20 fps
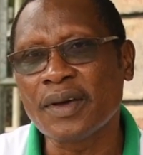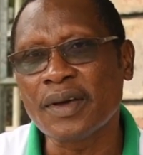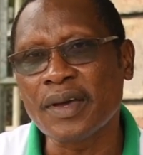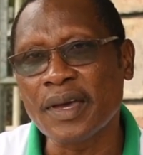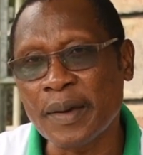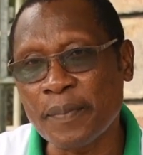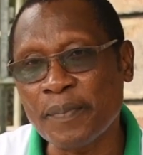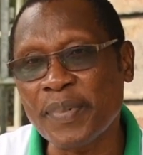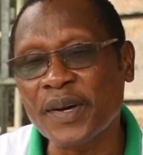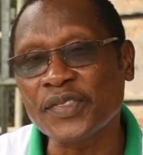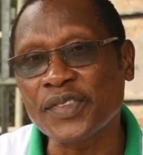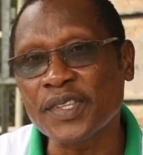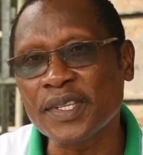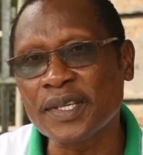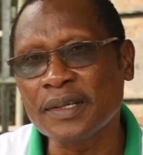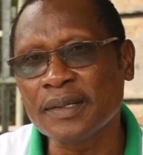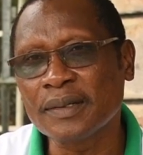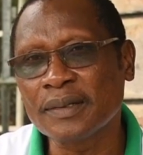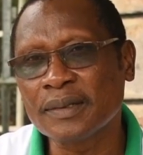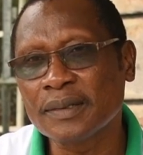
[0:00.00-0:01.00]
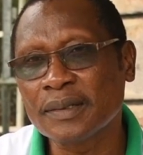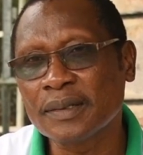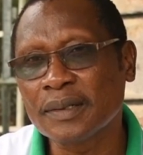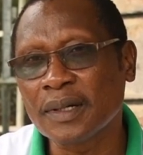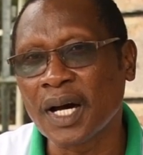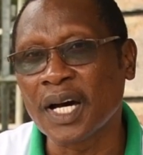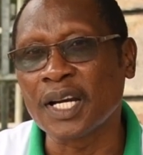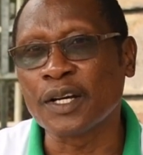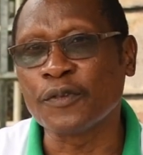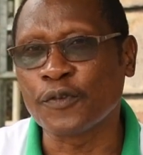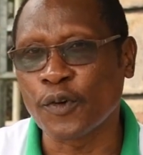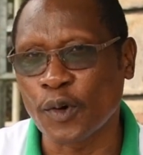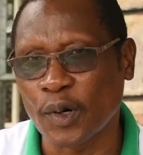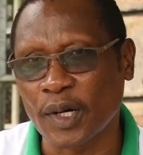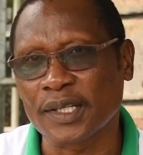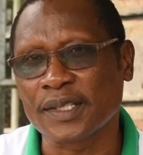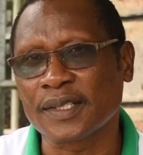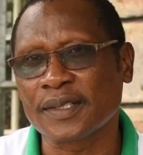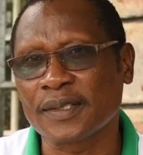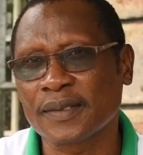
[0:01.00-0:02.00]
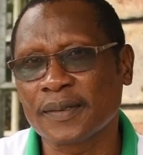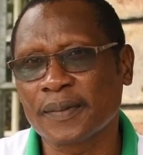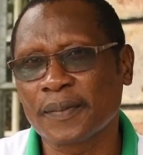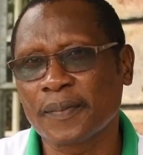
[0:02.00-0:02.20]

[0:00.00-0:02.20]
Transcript: empathy, and focus.